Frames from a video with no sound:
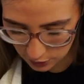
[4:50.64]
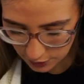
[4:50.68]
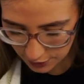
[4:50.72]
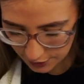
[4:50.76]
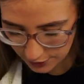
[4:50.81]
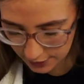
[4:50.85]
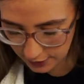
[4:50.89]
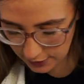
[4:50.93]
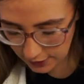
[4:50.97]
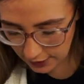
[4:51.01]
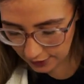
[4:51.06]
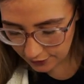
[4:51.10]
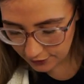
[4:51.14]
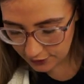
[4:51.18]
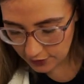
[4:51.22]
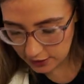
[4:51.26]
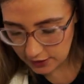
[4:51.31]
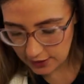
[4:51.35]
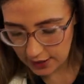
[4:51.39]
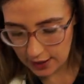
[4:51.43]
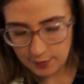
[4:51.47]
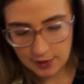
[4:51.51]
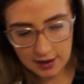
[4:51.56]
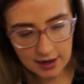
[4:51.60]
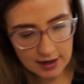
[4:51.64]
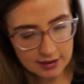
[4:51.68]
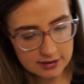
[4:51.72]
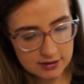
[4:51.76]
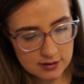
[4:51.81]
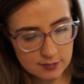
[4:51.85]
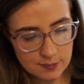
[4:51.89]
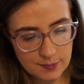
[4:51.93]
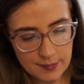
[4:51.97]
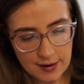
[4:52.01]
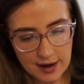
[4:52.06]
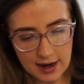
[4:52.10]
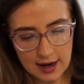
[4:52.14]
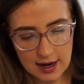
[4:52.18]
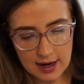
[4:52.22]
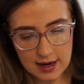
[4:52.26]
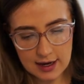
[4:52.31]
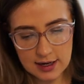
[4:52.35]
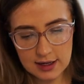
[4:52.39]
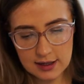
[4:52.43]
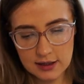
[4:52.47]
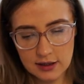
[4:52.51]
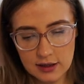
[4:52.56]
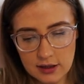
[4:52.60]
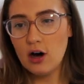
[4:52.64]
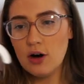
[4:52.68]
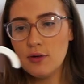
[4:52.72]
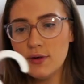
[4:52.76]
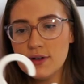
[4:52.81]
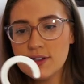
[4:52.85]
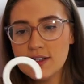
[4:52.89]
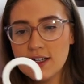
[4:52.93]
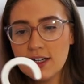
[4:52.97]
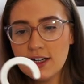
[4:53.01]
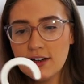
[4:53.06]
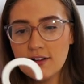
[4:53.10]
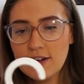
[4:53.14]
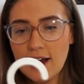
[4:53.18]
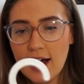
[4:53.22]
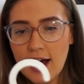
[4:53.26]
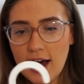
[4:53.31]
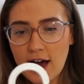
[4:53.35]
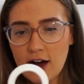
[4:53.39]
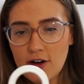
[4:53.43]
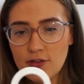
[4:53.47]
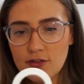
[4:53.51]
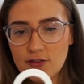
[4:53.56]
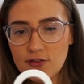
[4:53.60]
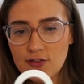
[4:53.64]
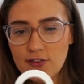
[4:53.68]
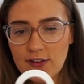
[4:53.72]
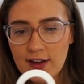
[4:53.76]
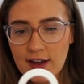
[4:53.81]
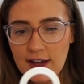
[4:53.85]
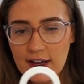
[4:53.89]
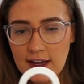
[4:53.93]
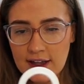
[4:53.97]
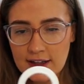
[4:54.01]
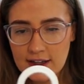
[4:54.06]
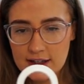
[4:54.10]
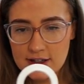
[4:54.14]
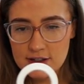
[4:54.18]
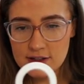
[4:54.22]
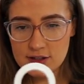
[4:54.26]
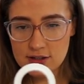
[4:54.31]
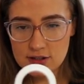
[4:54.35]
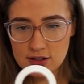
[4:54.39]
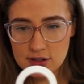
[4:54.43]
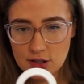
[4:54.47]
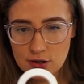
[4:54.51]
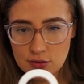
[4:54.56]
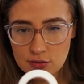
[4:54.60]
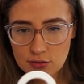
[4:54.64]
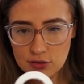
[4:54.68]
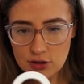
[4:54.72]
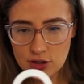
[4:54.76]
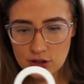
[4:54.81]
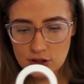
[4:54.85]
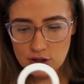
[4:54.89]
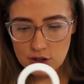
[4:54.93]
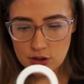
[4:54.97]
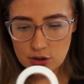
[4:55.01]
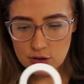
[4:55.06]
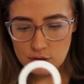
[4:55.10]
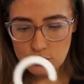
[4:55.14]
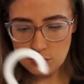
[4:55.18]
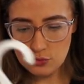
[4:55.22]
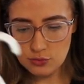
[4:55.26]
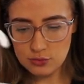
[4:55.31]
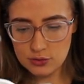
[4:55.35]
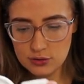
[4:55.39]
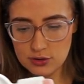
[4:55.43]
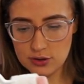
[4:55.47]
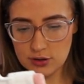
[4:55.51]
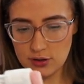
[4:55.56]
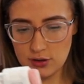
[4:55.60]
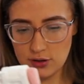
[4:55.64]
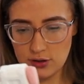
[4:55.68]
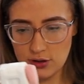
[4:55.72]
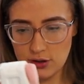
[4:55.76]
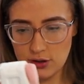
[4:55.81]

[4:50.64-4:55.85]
one thing left in the M&S bag. Oh, it's a little outfit. That is so cute.